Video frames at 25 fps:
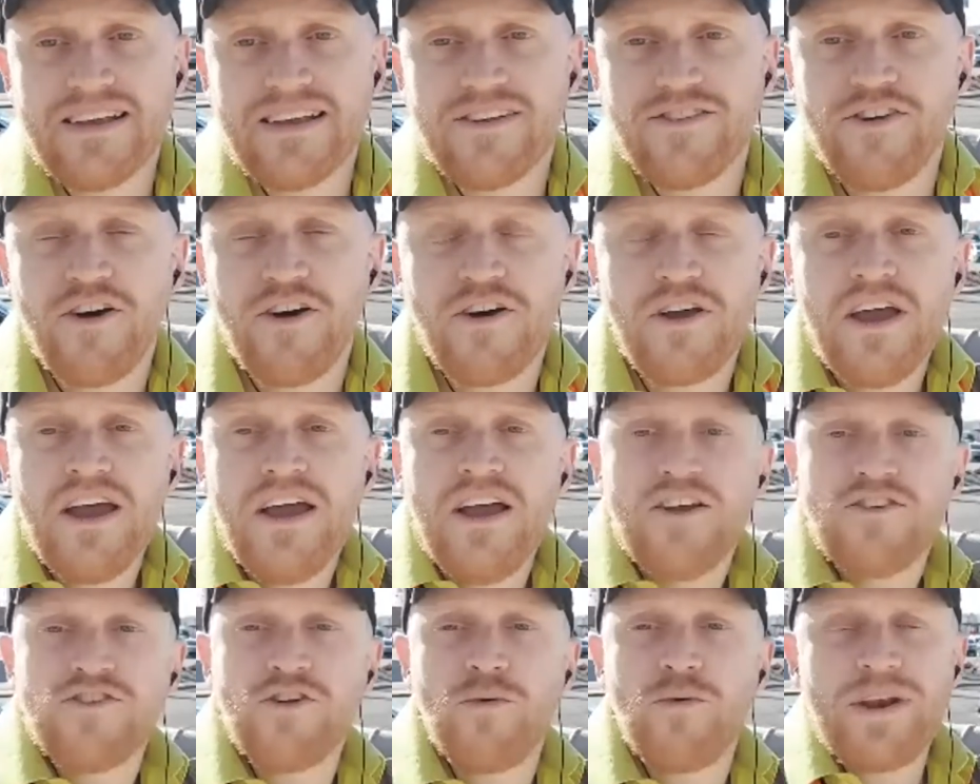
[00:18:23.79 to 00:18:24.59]
So,
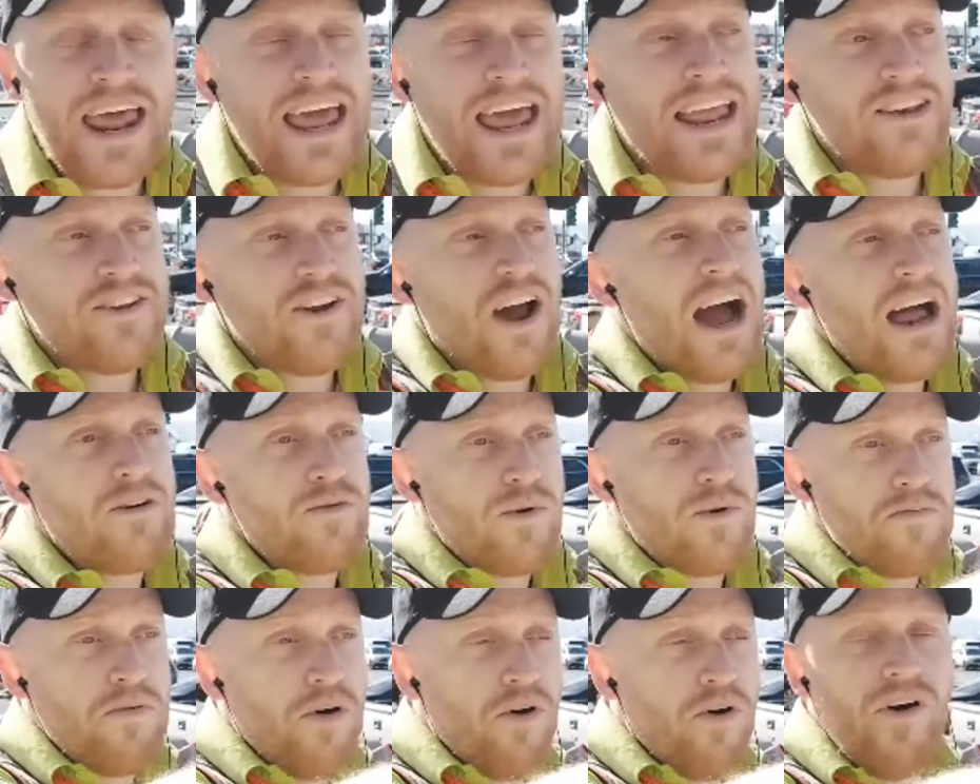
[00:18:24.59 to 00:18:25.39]
so when NDOT
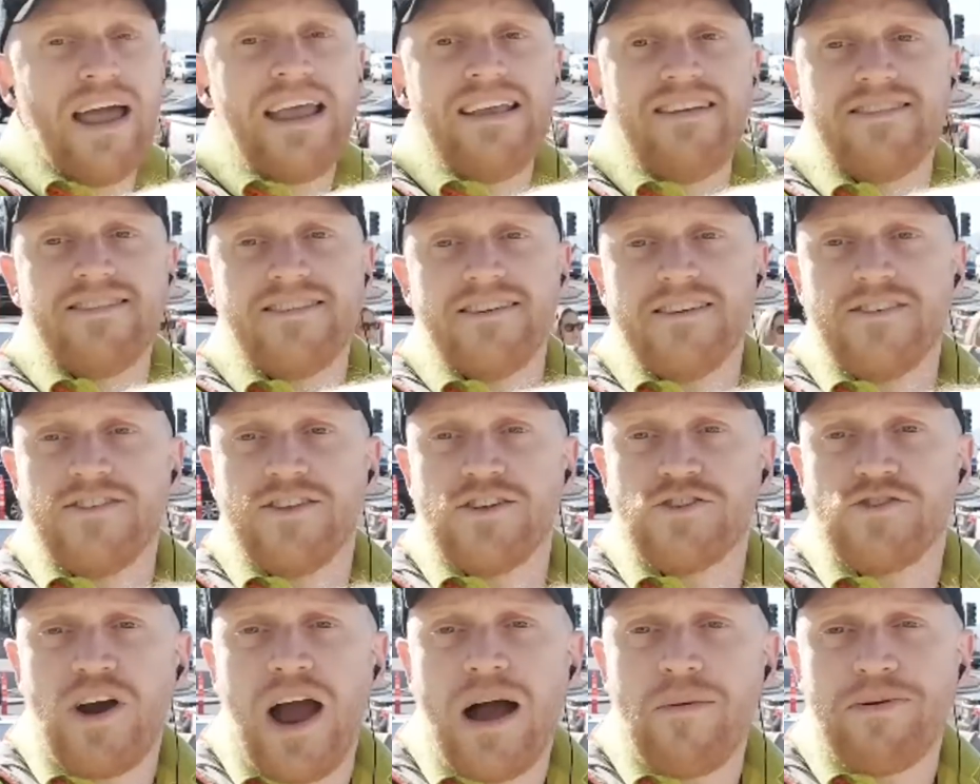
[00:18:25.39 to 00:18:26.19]
replaces the
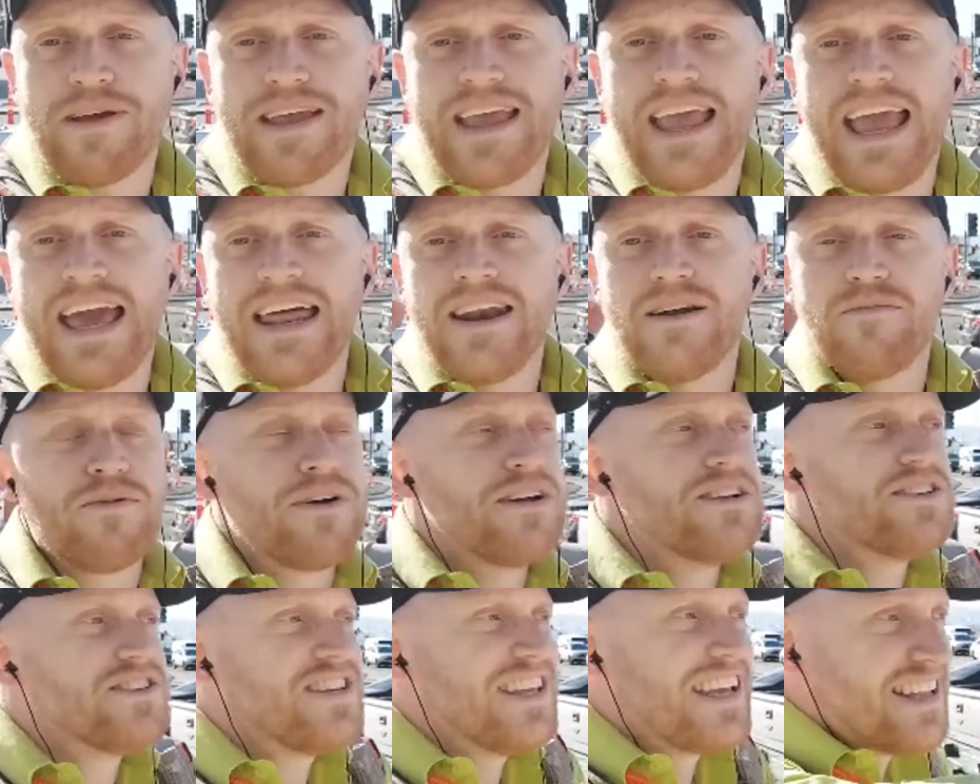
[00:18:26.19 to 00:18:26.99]
Tropicana
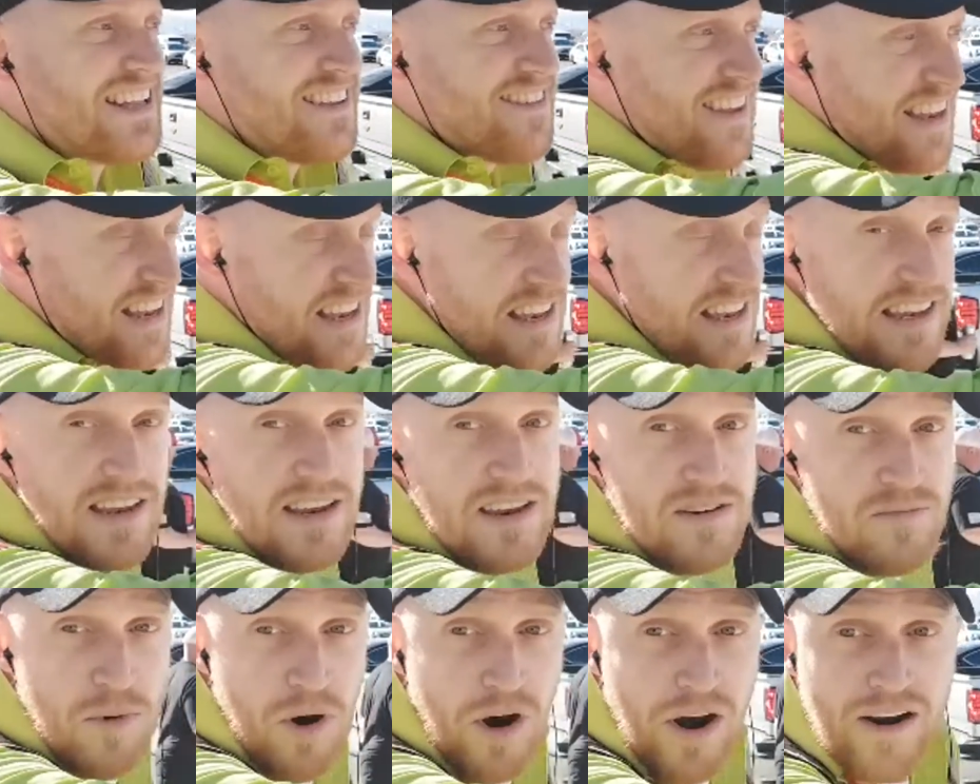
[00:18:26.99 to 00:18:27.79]
Bridge, they can send
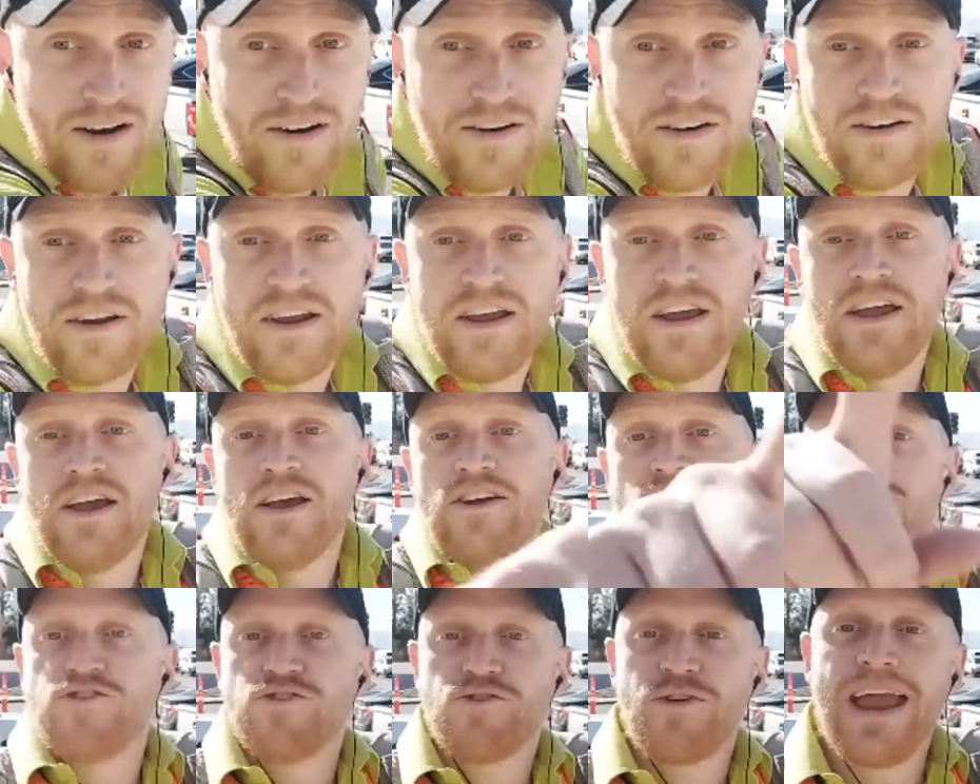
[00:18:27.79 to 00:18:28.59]
Dean Martin
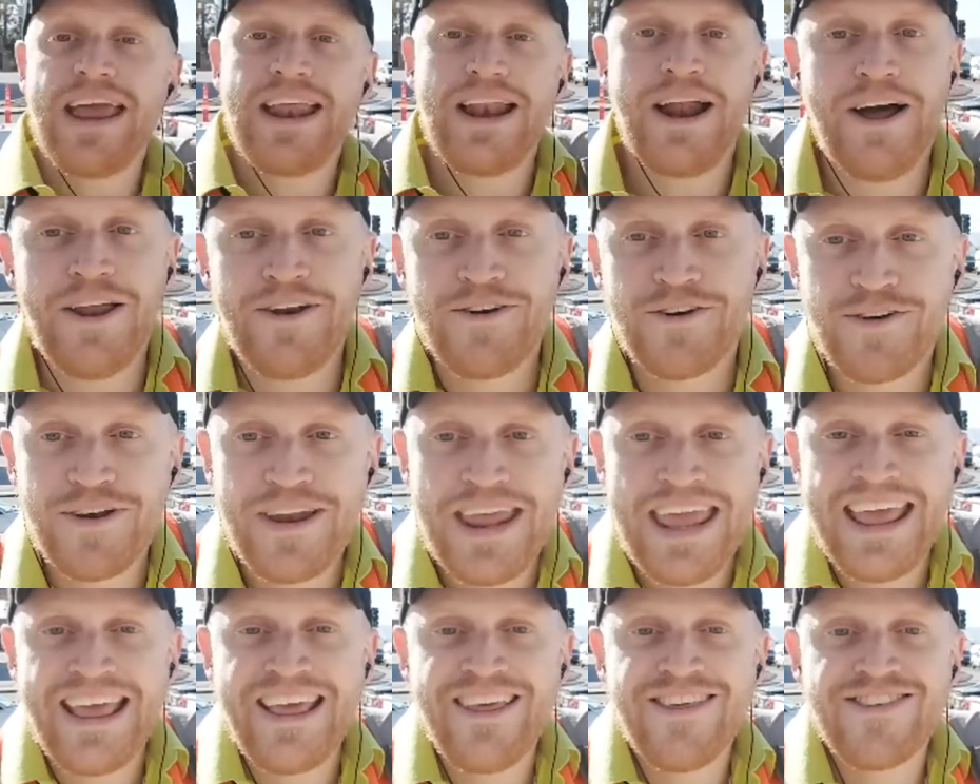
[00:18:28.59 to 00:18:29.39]
straight
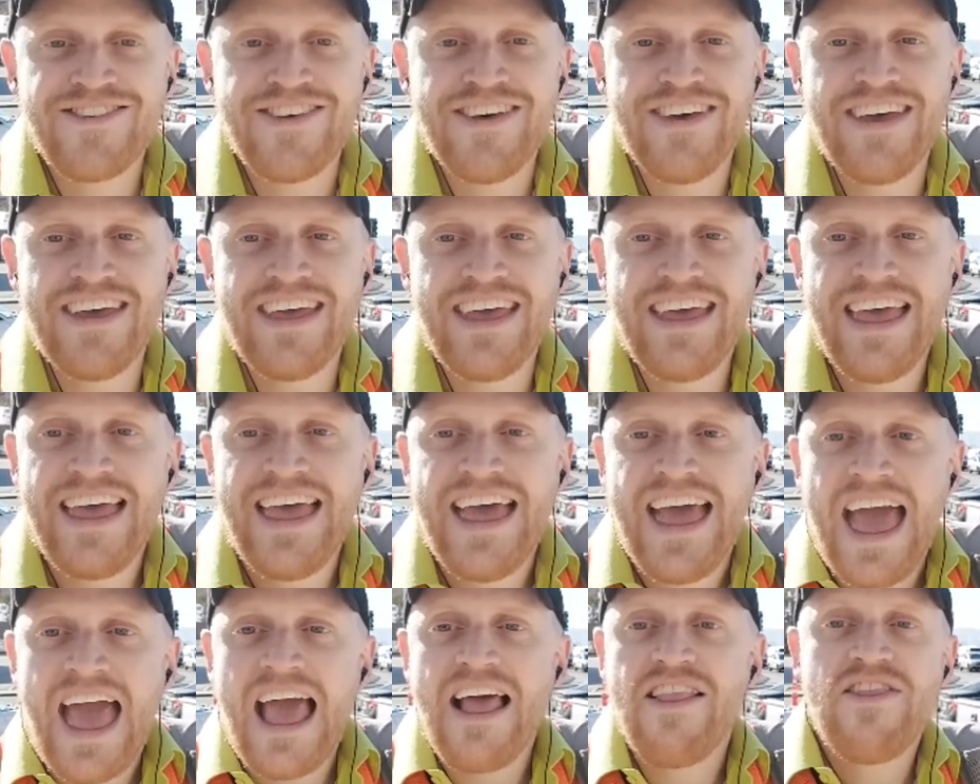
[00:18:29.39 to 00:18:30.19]
underneath.
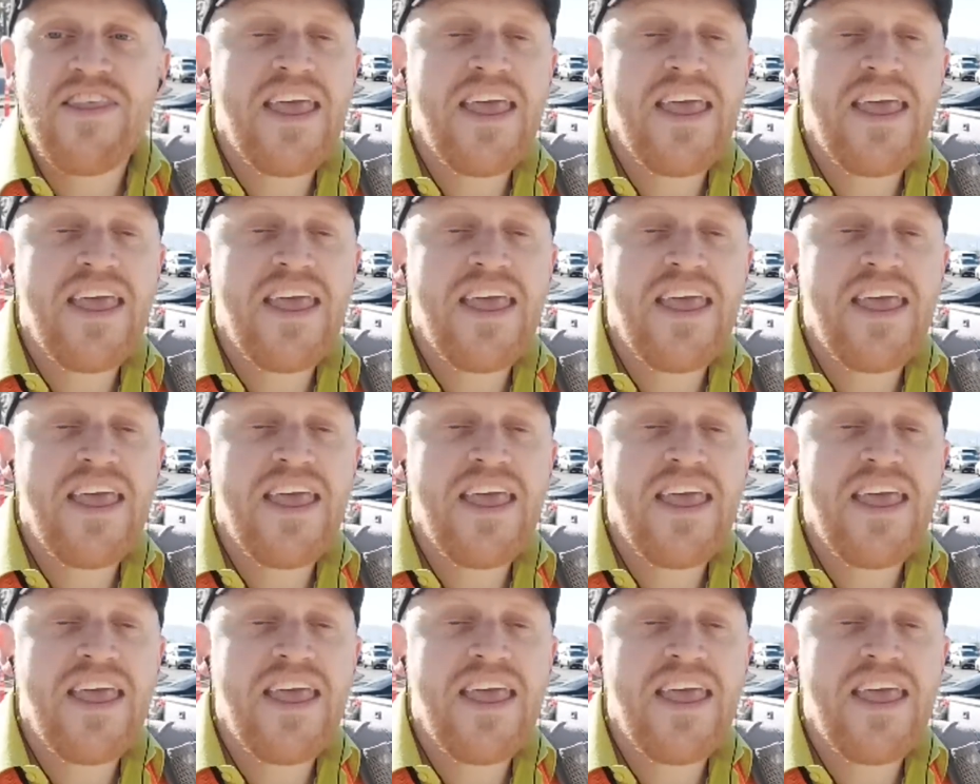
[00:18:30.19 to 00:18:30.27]
And